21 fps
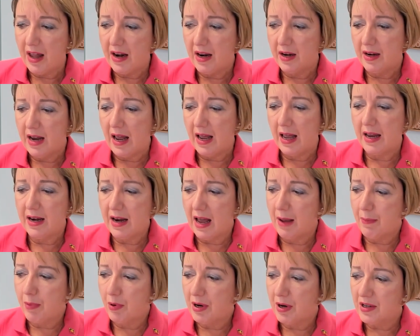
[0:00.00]
that
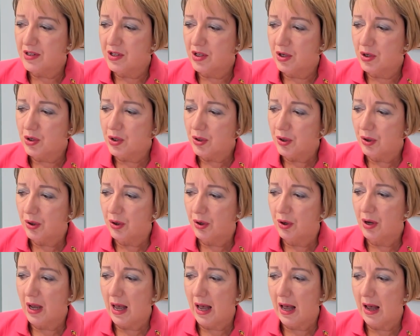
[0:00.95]
enabled us to do